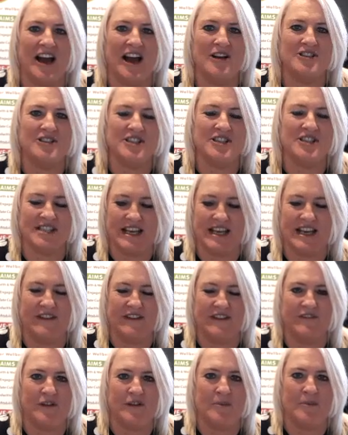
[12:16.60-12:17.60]
I'm just
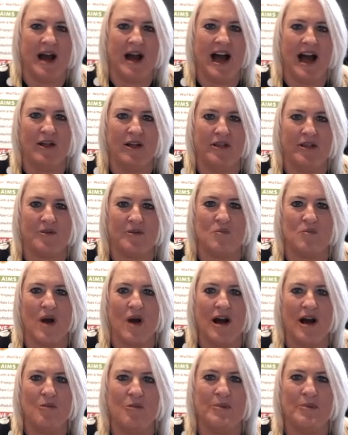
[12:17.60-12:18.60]
thinking from a health and
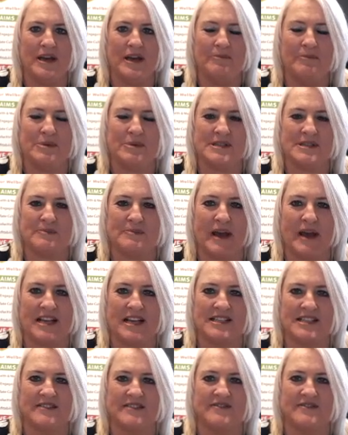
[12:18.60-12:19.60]
well-being
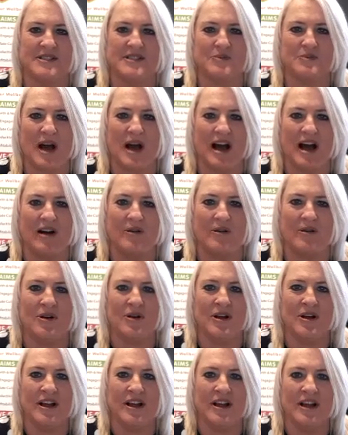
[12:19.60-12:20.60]
perspective as well.
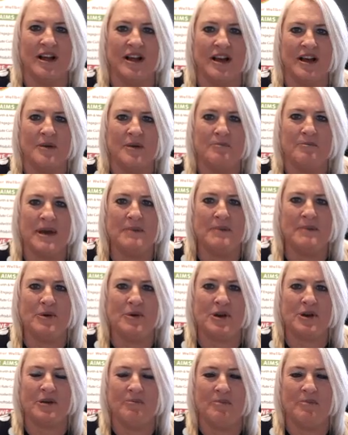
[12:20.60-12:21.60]
People
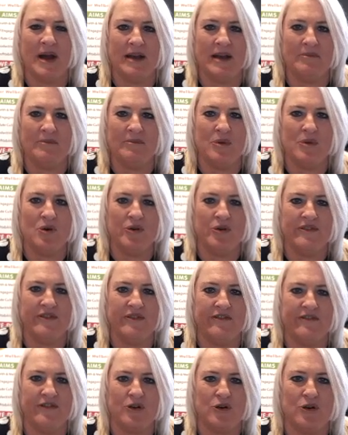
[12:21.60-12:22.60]
can make more
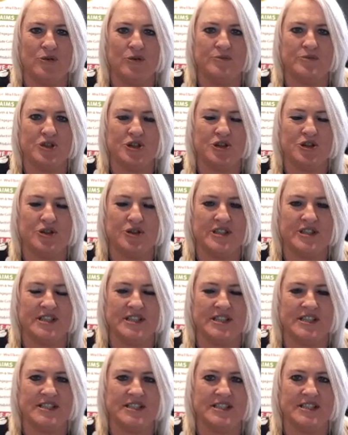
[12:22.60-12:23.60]
informed
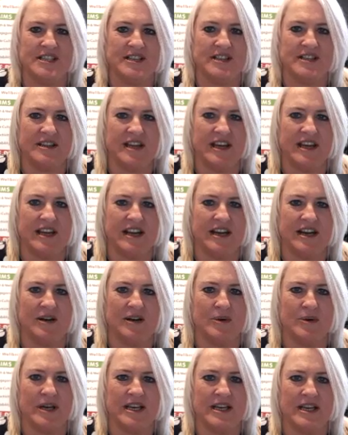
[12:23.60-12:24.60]
choices, do you think,
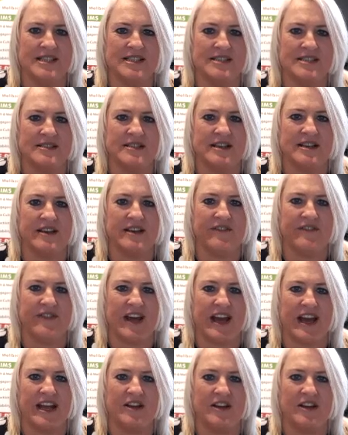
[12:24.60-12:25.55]
Louise, if they